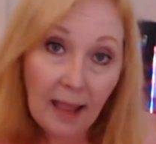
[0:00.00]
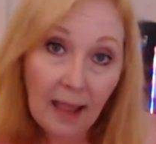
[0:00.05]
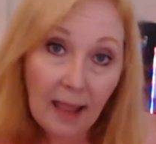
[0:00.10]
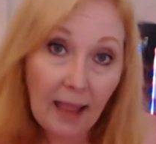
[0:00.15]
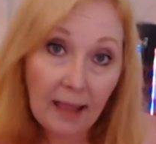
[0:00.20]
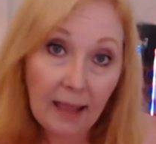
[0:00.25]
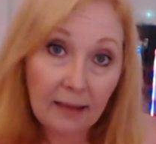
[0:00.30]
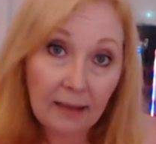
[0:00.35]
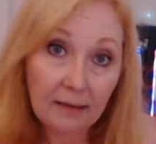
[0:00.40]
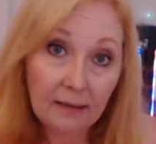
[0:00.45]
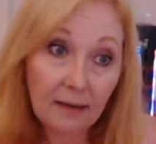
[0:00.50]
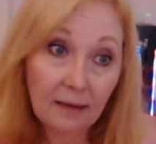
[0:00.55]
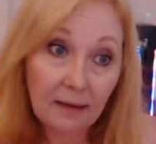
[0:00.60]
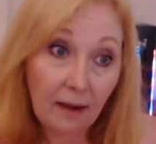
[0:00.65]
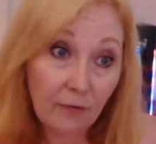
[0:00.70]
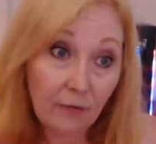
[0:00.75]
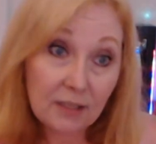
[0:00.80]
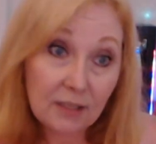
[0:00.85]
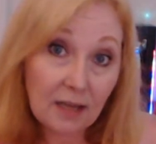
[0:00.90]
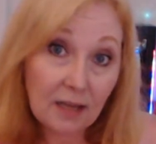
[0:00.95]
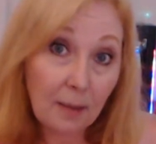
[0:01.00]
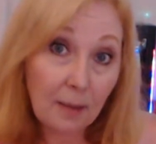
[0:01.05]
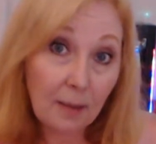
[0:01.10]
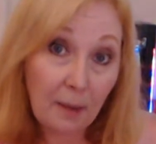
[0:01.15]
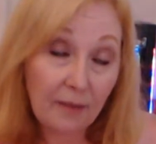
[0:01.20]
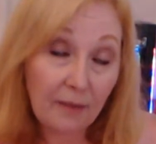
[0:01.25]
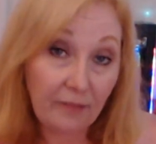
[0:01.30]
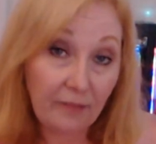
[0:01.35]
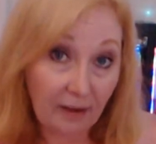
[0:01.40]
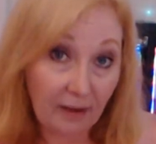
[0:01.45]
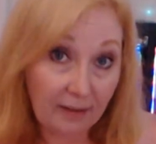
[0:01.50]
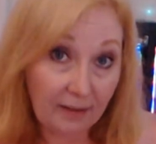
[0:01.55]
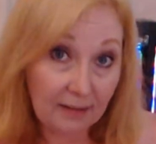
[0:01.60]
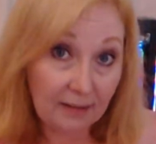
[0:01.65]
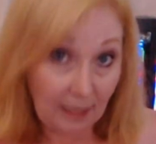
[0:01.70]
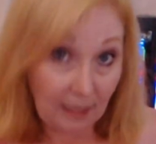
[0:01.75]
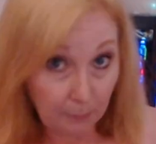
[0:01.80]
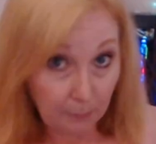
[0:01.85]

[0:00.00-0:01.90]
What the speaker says: And every time I find a